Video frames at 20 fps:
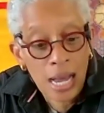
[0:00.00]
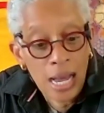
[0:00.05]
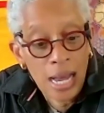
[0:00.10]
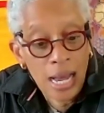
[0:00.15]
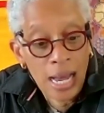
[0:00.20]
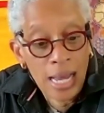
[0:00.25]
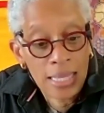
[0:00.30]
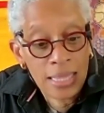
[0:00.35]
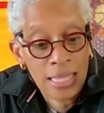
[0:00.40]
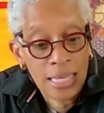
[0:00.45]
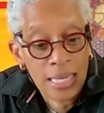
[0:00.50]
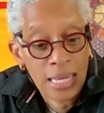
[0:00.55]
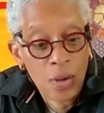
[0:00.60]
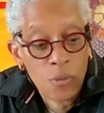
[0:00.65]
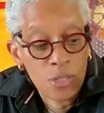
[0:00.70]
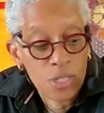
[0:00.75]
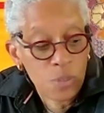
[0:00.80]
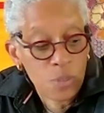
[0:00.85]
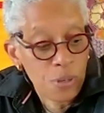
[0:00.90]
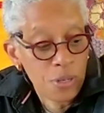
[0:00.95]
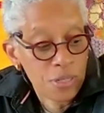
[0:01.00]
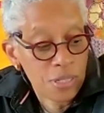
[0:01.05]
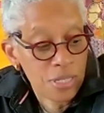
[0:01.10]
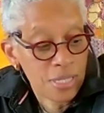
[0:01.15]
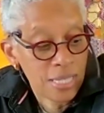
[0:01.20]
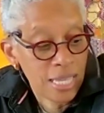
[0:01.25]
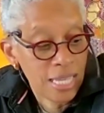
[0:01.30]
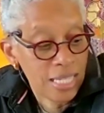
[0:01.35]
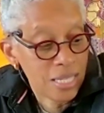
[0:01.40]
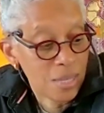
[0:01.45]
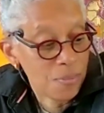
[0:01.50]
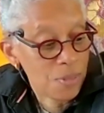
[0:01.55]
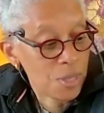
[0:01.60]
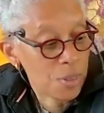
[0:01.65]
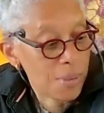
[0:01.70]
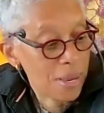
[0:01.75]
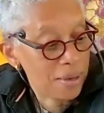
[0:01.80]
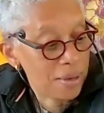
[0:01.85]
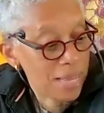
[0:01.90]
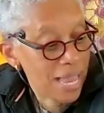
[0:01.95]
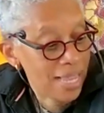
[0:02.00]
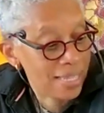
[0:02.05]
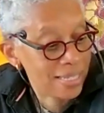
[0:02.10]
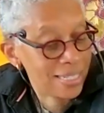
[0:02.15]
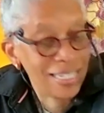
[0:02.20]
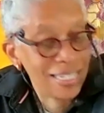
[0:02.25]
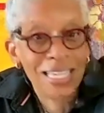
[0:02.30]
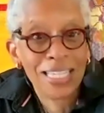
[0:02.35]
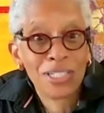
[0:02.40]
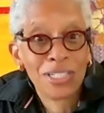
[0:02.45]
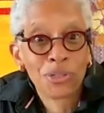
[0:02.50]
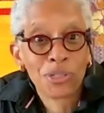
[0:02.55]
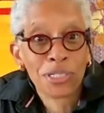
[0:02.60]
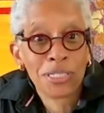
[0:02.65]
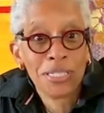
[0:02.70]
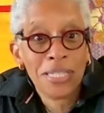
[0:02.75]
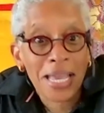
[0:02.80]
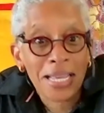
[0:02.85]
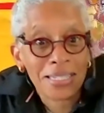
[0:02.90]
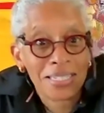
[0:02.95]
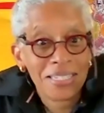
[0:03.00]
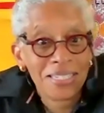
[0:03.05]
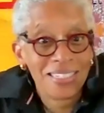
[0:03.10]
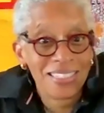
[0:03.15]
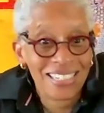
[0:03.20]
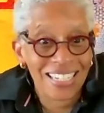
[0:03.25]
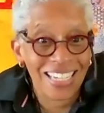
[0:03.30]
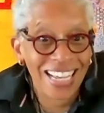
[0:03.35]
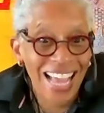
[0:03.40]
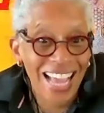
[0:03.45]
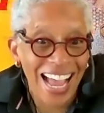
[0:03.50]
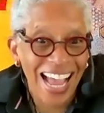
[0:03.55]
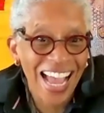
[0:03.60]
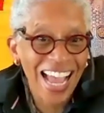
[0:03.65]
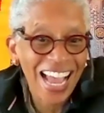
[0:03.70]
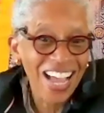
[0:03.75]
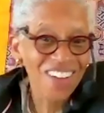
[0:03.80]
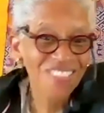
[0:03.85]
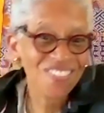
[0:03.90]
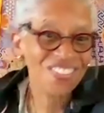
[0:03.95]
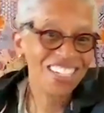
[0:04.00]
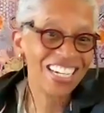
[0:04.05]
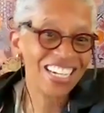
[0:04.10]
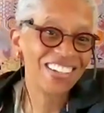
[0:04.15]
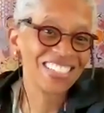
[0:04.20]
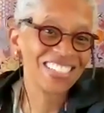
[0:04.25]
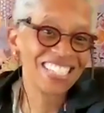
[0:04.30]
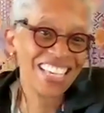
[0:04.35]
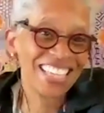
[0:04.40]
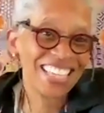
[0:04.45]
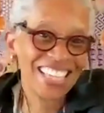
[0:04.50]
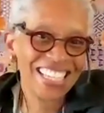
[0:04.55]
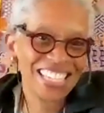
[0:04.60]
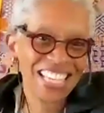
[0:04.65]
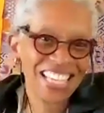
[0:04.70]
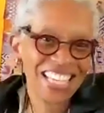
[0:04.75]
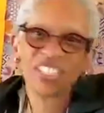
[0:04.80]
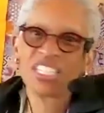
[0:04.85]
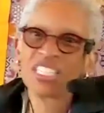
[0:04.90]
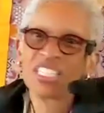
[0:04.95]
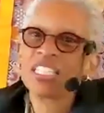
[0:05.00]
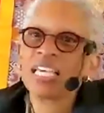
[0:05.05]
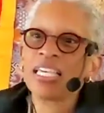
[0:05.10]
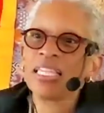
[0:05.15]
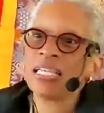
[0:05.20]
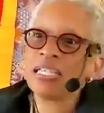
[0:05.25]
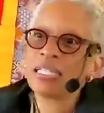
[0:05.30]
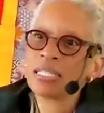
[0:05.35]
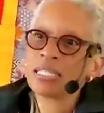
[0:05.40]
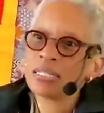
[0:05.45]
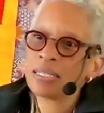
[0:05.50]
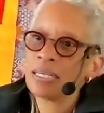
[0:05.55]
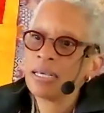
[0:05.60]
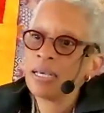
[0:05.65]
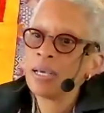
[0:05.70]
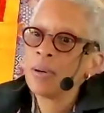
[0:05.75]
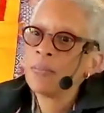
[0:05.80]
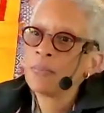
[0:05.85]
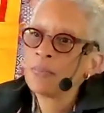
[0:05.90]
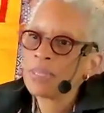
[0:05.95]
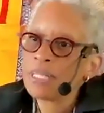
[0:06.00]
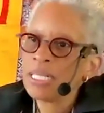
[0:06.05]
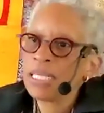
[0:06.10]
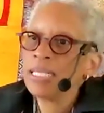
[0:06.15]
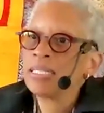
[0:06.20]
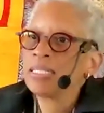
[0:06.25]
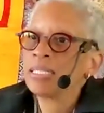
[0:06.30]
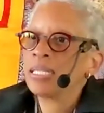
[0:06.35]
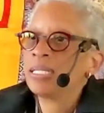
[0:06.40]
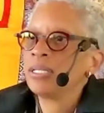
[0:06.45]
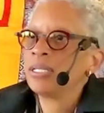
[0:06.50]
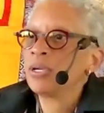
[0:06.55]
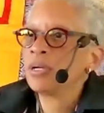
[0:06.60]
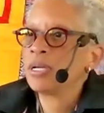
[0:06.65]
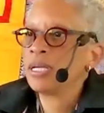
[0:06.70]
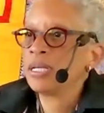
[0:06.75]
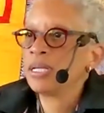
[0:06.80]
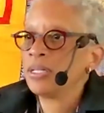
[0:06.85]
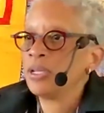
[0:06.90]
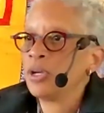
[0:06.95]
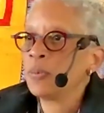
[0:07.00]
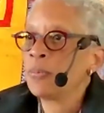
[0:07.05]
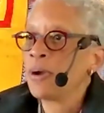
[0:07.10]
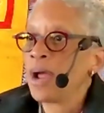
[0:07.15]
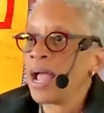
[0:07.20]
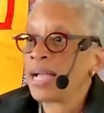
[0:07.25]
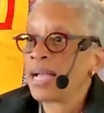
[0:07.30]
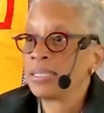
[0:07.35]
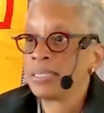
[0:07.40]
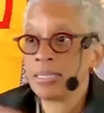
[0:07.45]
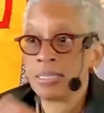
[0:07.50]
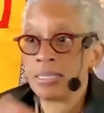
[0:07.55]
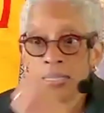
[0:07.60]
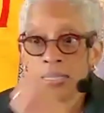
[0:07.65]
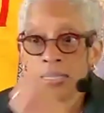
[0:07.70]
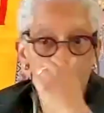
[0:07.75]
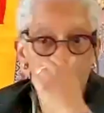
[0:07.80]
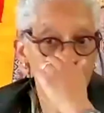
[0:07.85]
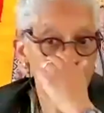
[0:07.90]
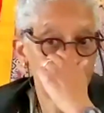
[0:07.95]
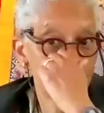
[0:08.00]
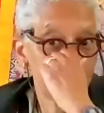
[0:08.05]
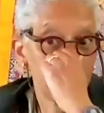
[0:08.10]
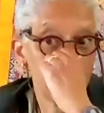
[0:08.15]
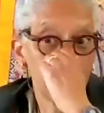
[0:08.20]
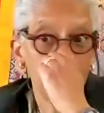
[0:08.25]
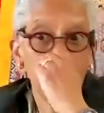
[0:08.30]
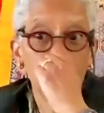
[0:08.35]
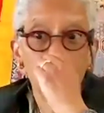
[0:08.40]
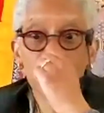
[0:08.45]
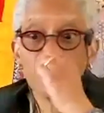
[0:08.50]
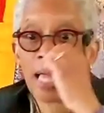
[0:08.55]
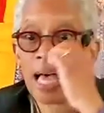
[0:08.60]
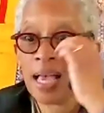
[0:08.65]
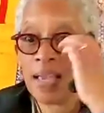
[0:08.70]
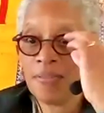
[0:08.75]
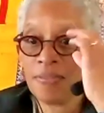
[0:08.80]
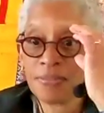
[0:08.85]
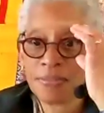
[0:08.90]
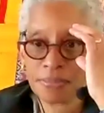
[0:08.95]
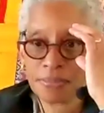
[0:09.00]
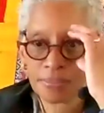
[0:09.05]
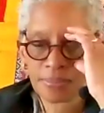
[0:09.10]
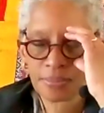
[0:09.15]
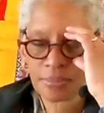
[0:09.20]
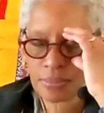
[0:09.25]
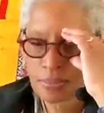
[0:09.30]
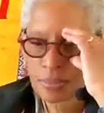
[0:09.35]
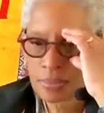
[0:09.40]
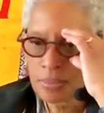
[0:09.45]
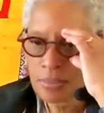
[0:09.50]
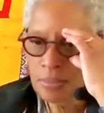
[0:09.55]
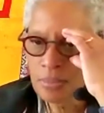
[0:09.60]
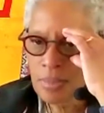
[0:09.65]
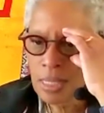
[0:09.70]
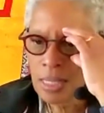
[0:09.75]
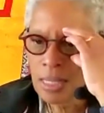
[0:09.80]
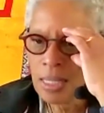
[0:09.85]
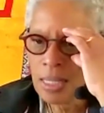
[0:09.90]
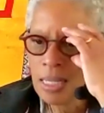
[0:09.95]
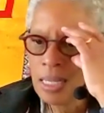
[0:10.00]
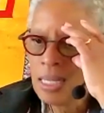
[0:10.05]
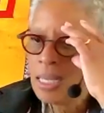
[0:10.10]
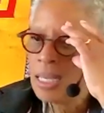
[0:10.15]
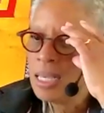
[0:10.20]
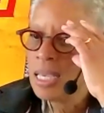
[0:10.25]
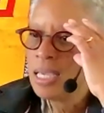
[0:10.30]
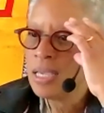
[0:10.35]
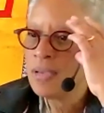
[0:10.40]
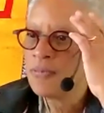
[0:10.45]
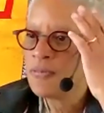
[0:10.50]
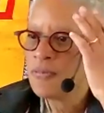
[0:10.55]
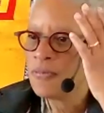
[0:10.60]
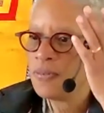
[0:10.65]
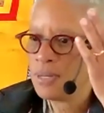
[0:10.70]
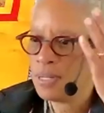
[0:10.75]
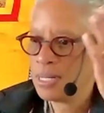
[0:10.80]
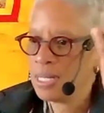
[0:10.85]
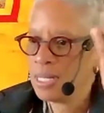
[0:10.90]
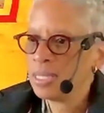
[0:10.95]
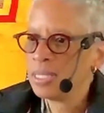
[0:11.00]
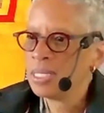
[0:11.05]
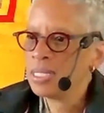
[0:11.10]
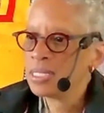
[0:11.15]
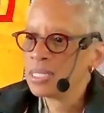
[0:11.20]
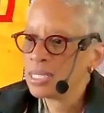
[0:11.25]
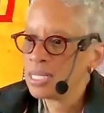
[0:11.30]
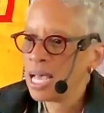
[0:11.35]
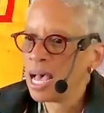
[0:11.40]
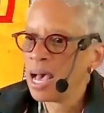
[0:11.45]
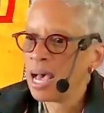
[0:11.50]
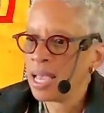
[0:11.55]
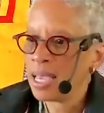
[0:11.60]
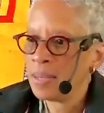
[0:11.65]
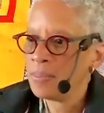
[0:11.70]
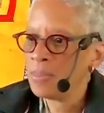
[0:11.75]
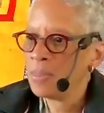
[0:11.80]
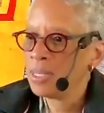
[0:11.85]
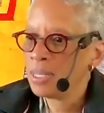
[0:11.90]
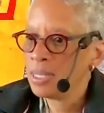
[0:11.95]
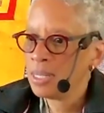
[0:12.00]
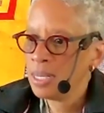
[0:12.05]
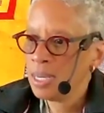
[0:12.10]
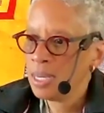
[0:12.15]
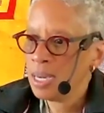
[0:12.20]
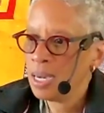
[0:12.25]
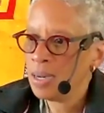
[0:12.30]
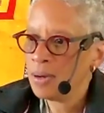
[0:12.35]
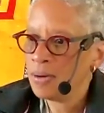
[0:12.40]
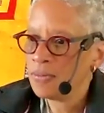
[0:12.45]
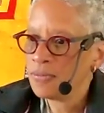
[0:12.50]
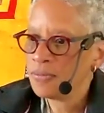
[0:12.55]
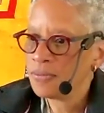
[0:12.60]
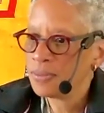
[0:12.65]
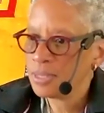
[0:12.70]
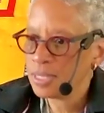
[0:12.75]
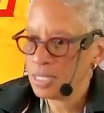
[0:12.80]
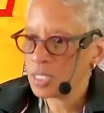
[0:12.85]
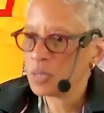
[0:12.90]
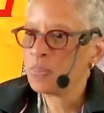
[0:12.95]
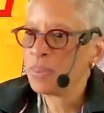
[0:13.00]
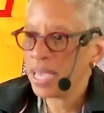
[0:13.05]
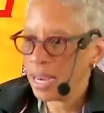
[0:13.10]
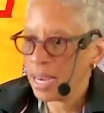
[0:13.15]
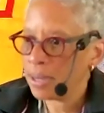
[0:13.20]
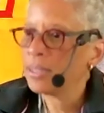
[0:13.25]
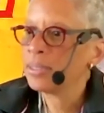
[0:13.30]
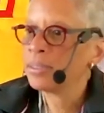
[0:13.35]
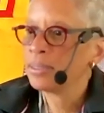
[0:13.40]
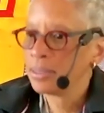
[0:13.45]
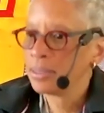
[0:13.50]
I think I was supposed to say something about casting Indra's net, but I'll say this. I'll just say this. Please, in your practices, in your life, if in this time of despair